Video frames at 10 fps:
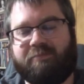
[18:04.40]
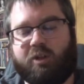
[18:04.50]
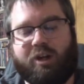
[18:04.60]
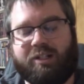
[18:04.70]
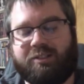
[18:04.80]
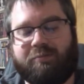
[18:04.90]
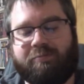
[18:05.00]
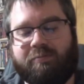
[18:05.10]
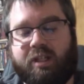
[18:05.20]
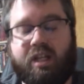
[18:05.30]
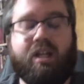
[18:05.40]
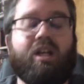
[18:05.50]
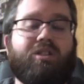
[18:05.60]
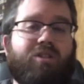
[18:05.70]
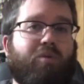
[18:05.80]
Crazy.
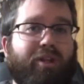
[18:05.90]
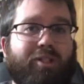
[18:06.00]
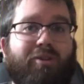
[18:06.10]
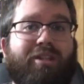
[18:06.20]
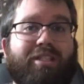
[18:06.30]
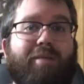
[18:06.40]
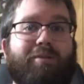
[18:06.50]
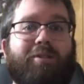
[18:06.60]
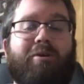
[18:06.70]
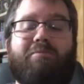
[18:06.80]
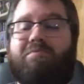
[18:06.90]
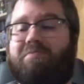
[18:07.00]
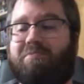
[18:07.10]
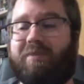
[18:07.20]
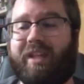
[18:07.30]
So I really enjoyed this episode.
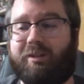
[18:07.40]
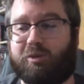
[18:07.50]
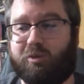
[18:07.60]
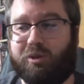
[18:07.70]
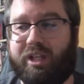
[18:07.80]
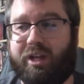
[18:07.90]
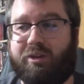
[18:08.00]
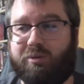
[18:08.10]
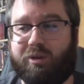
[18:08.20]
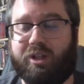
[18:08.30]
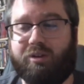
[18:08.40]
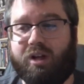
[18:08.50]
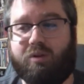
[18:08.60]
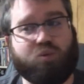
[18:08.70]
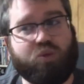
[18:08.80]
I think it's really
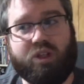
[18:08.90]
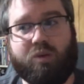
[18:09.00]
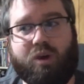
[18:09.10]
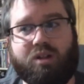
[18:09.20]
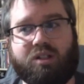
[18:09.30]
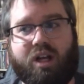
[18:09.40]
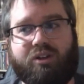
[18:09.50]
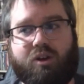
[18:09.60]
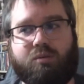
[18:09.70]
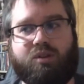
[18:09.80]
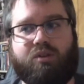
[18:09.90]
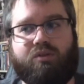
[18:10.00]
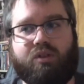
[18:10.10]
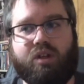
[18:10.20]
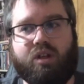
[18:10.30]
well done in terms
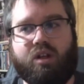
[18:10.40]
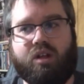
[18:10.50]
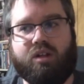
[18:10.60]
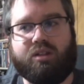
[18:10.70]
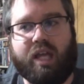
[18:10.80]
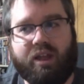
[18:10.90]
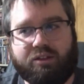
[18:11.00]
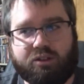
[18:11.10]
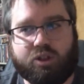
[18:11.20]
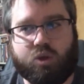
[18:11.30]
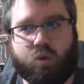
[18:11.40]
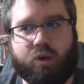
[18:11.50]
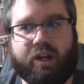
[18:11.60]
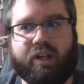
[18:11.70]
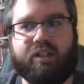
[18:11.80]
of telling the
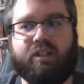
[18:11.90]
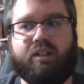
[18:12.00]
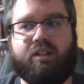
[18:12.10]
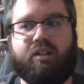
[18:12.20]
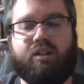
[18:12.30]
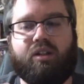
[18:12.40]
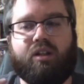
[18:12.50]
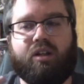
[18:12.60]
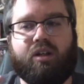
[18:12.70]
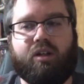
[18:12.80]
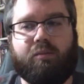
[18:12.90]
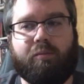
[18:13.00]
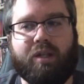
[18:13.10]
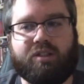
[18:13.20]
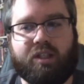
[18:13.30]
story,
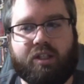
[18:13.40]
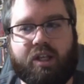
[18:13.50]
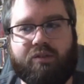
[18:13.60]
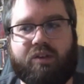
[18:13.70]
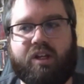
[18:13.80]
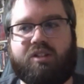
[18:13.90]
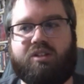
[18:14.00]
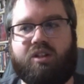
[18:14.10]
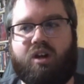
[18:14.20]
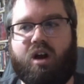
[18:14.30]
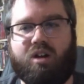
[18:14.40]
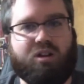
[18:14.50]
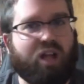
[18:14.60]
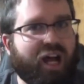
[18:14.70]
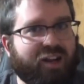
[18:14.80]
basically giving us a
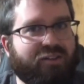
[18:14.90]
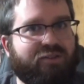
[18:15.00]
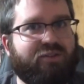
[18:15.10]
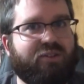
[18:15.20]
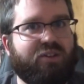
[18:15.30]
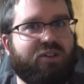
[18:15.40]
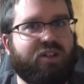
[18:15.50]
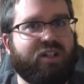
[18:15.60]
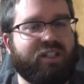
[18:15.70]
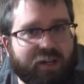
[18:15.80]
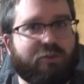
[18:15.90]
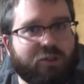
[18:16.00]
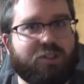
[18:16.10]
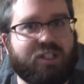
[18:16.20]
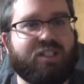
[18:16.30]
lot of
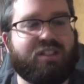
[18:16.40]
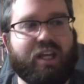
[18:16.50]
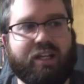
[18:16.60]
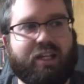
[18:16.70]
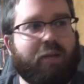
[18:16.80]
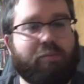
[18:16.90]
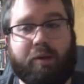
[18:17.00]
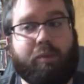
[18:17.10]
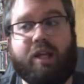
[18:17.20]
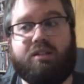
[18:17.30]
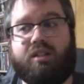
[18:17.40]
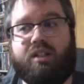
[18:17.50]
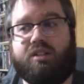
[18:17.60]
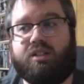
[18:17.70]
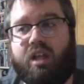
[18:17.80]
differences and basically
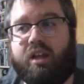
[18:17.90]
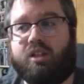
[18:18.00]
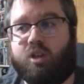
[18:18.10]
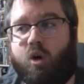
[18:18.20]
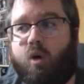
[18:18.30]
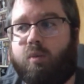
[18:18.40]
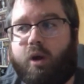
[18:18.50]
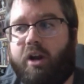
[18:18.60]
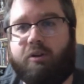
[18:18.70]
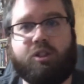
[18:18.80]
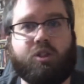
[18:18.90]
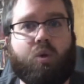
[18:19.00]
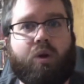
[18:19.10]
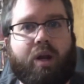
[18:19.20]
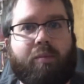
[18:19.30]
just telling us a whole brand new story.